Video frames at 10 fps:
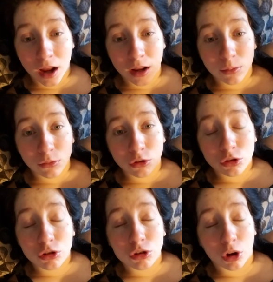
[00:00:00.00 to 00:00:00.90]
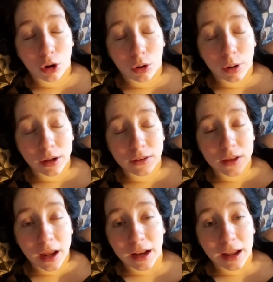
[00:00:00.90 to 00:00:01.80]
I am so
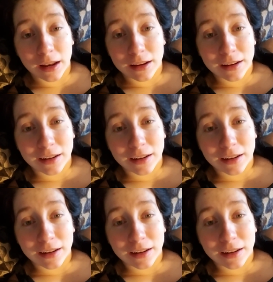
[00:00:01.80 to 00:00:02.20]
excited.